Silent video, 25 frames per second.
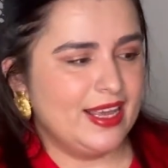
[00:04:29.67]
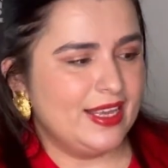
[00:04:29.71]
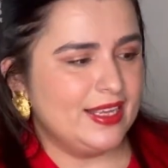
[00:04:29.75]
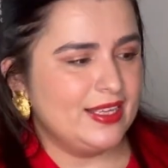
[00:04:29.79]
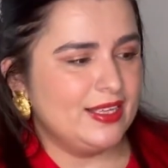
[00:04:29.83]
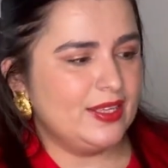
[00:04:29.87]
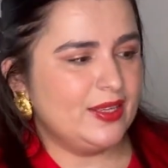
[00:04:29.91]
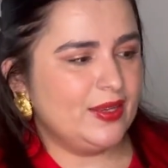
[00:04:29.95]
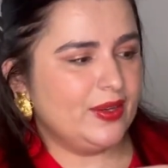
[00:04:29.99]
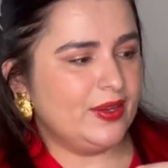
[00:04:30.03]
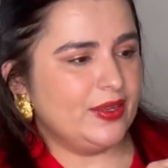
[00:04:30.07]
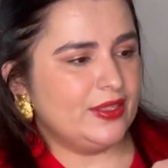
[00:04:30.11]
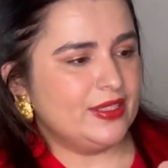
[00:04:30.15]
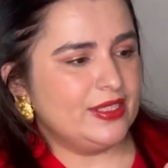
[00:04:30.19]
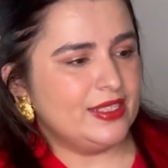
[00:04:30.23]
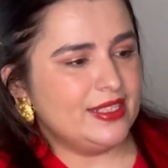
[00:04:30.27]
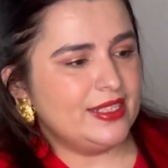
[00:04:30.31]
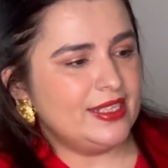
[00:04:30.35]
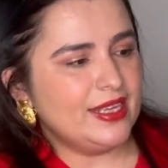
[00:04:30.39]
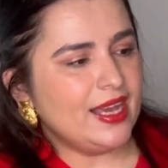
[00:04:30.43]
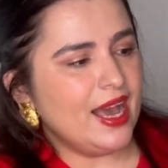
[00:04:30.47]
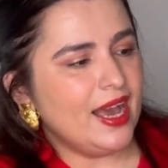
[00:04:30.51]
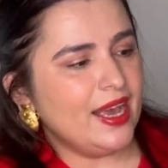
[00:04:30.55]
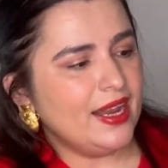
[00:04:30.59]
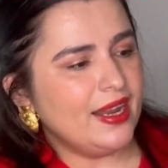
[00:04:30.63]
So
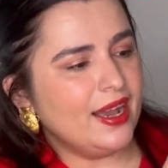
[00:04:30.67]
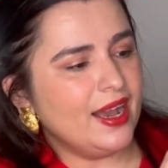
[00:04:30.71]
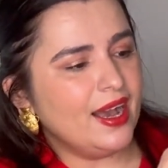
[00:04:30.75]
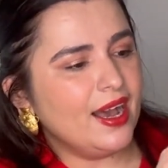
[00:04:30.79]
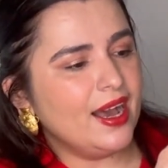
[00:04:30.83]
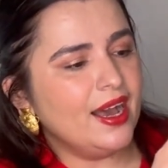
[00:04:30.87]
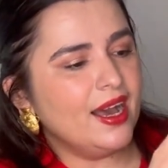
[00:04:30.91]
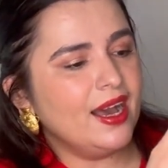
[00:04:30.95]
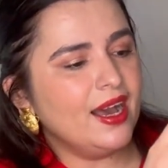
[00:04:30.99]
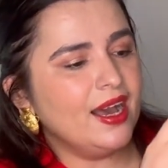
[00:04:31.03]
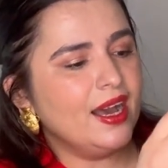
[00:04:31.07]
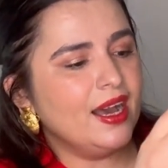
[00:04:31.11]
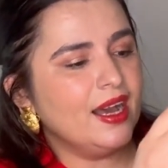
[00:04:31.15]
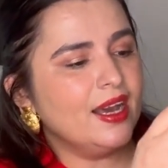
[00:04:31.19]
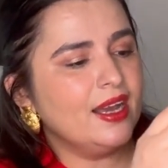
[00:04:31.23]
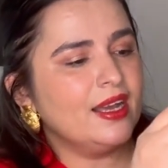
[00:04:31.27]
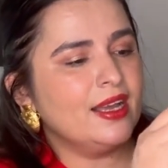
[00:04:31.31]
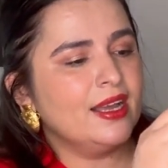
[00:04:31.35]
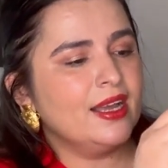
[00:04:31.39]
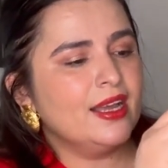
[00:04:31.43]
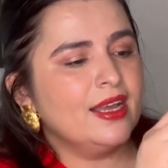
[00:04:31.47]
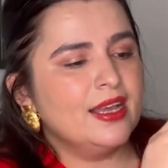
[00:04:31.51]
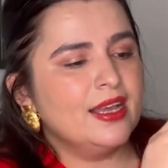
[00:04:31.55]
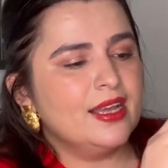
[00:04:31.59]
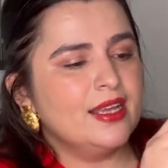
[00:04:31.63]
ta-da!
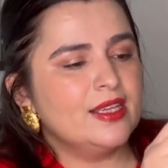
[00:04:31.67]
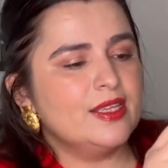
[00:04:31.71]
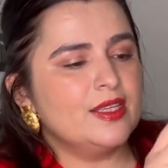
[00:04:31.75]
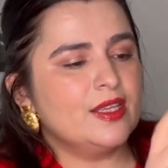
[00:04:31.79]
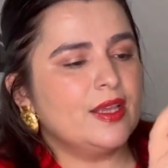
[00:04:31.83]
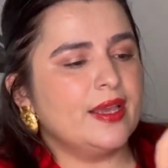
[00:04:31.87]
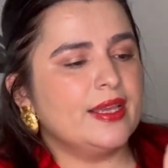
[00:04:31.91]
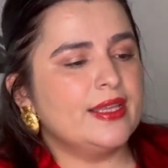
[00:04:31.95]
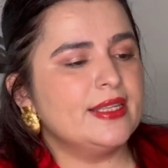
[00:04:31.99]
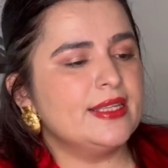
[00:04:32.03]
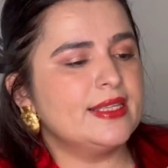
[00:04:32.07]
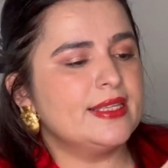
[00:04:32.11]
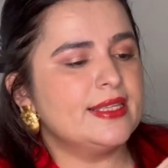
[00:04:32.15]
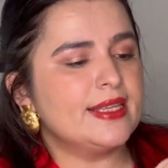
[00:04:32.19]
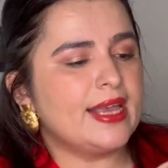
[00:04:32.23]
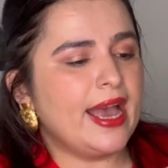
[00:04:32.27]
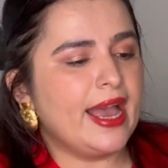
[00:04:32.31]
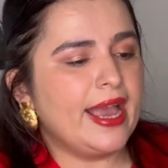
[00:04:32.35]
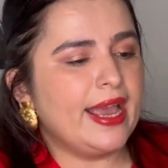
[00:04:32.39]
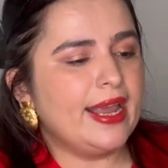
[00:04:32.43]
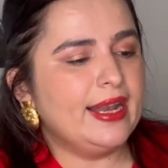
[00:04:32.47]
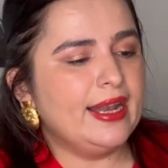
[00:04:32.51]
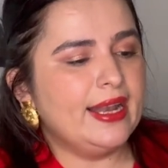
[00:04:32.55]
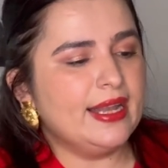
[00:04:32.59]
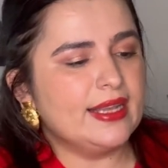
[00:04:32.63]
So
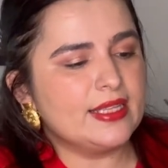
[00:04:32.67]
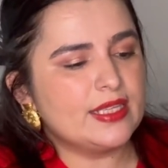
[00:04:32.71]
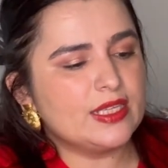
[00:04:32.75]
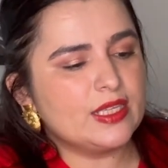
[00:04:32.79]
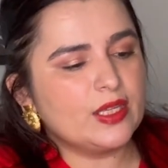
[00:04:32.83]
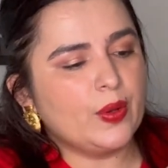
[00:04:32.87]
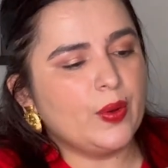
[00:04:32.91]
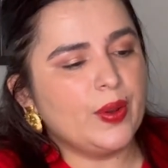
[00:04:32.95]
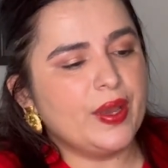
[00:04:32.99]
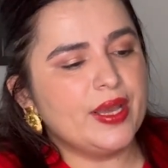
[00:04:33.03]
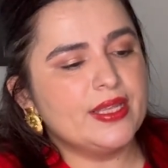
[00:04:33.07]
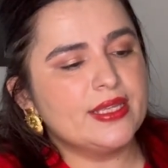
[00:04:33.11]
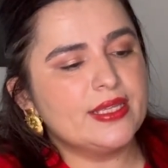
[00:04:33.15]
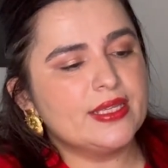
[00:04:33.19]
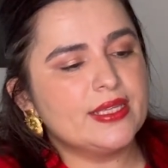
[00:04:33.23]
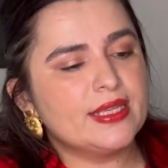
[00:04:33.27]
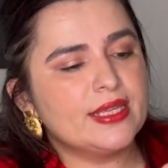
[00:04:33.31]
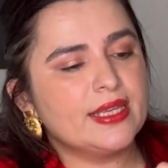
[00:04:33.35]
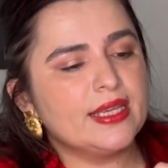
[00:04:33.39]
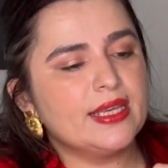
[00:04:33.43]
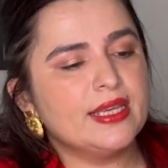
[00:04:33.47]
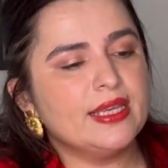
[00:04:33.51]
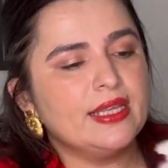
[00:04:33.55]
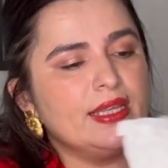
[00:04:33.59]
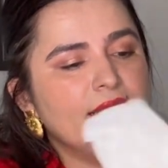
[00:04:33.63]
inside, let's go and
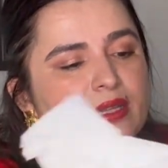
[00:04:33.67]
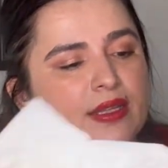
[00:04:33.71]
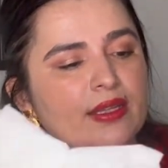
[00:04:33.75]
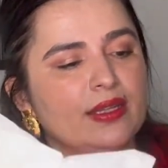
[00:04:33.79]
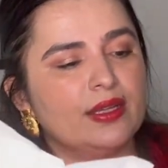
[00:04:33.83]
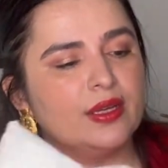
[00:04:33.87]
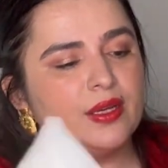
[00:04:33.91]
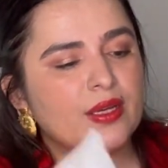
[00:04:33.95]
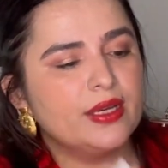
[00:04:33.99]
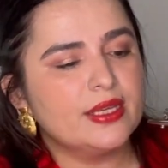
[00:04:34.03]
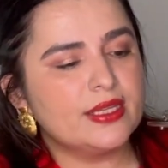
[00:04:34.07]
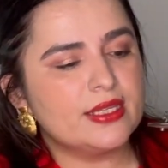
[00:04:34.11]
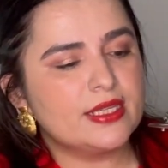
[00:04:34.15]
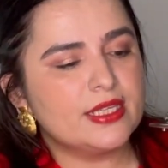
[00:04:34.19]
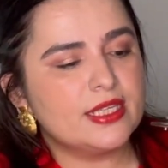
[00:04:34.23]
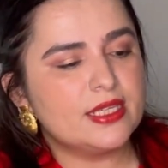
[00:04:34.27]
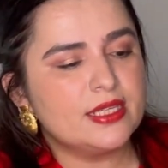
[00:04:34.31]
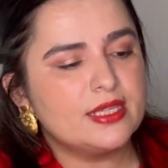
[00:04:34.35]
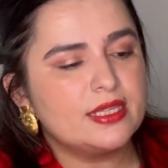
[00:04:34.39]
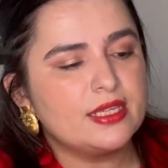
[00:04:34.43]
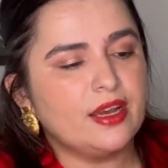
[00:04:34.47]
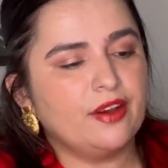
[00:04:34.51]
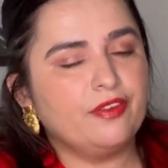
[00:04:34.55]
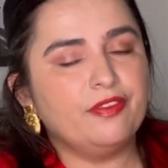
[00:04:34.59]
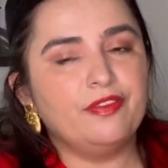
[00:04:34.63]
see the
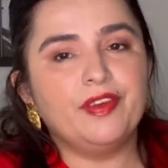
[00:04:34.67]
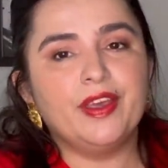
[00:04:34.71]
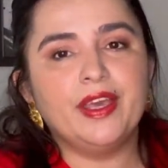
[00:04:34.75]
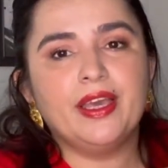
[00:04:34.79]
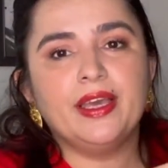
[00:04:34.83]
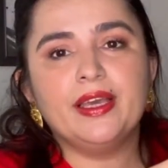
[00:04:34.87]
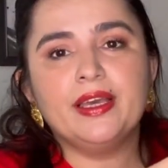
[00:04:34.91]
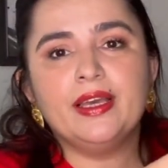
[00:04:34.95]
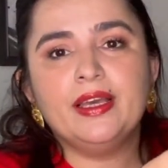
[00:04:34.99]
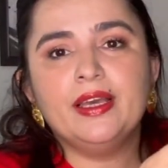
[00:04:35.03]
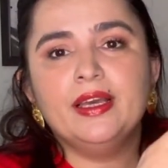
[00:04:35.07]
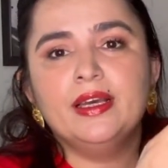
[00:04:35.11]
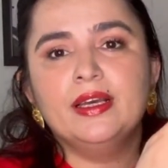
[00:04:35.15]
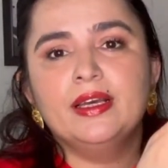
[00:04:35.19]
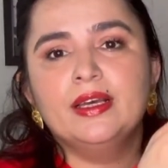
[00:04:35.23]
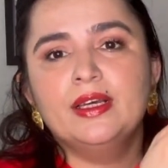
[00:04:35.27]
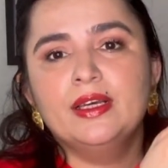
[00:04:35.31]
stuffing.